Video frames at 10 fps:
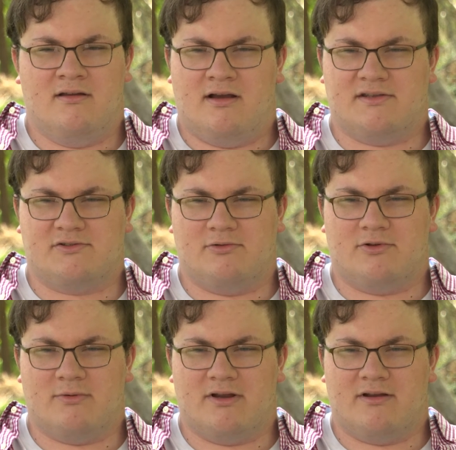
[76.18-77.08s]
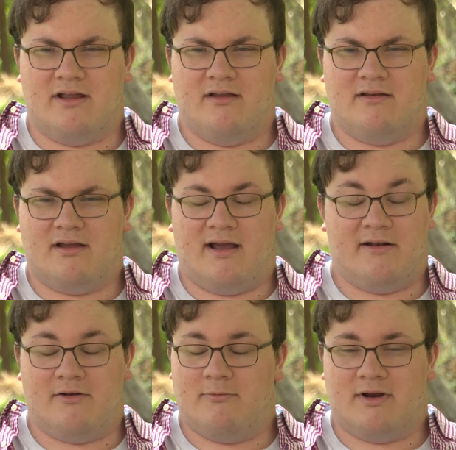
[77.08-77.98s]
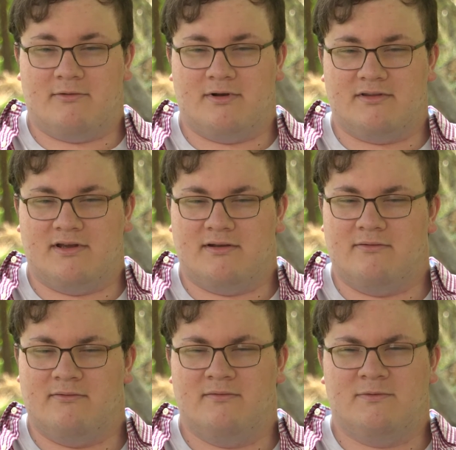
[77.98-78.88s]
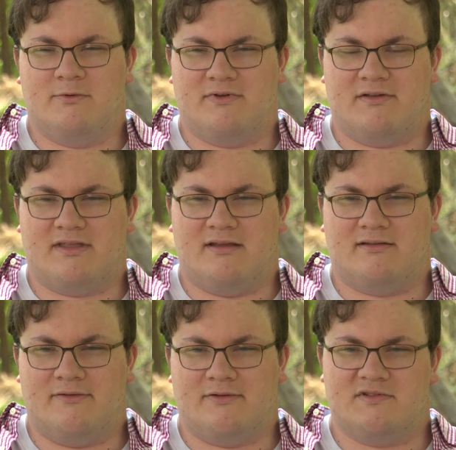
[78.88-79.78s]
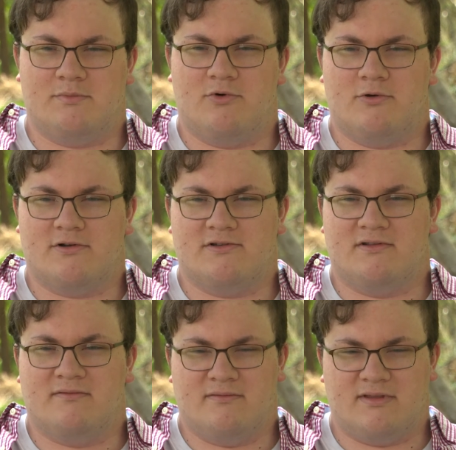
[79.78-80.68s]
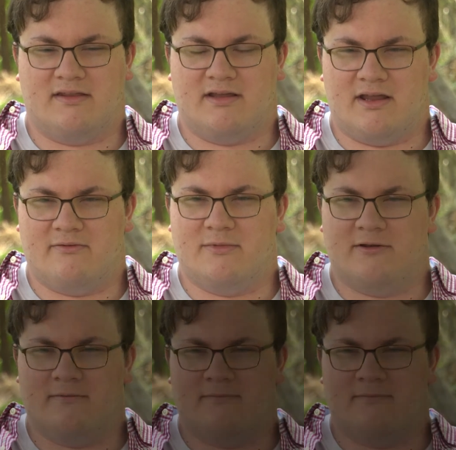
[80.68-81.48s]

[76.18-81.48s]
high school career, and I don't know what I would have done without that level of support that they gave me.